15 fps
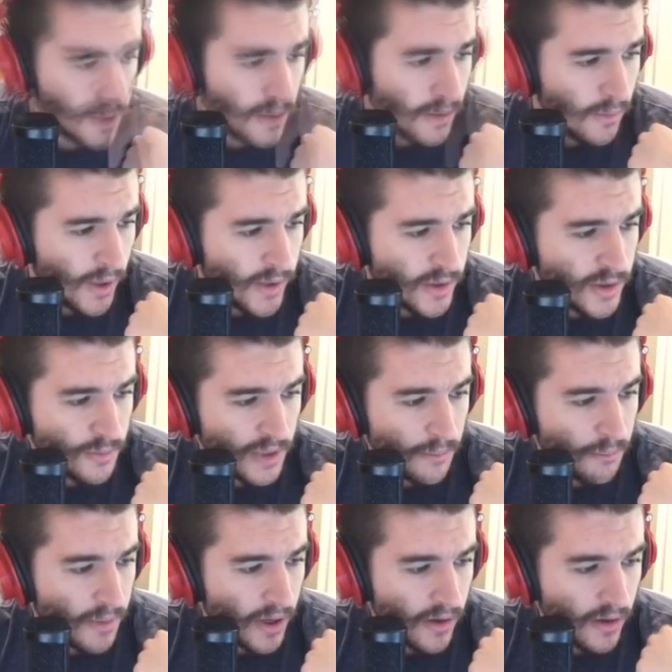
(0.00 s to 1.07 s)
Why don't you play
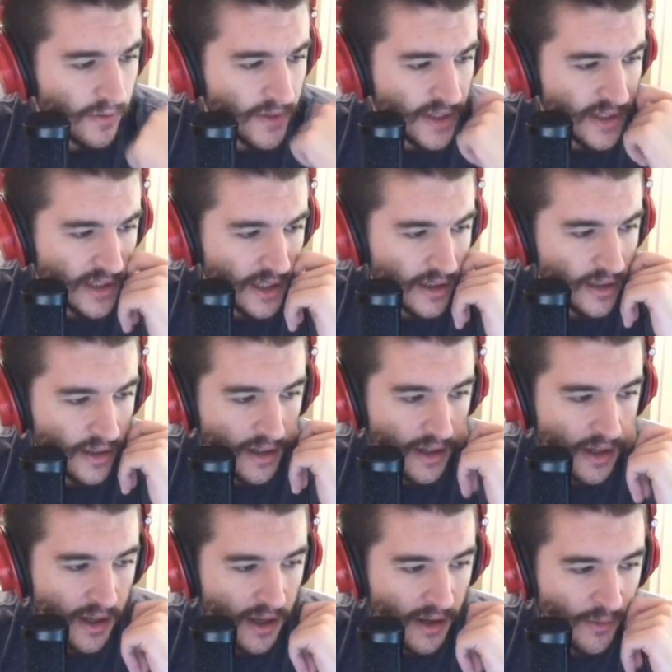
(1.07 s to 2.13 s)
Barov instead?
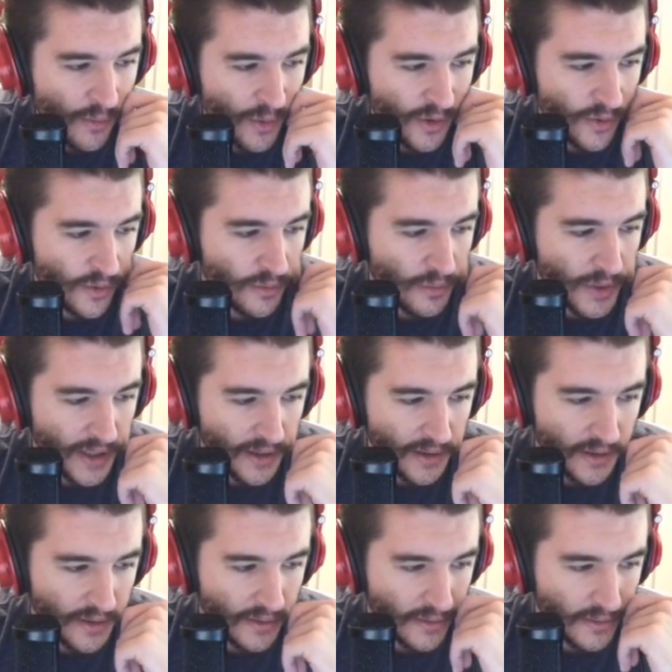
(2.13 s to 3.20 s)
We're Duel
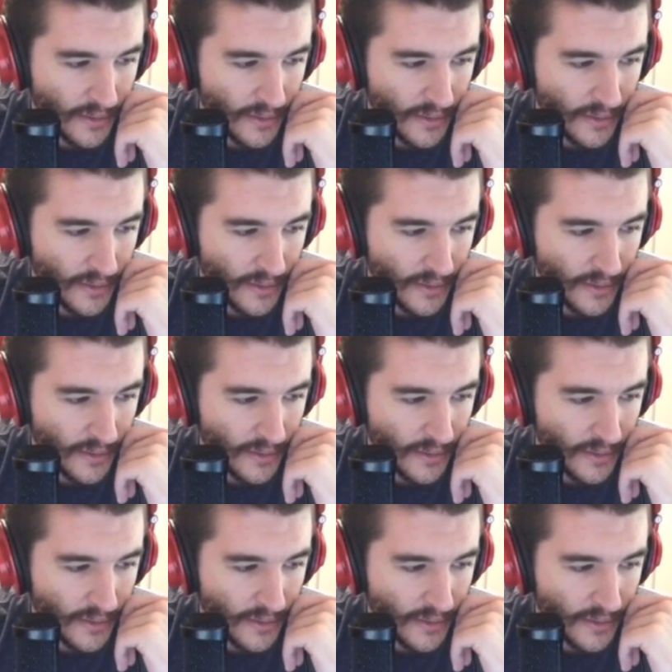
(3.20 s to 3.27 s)
Paladin.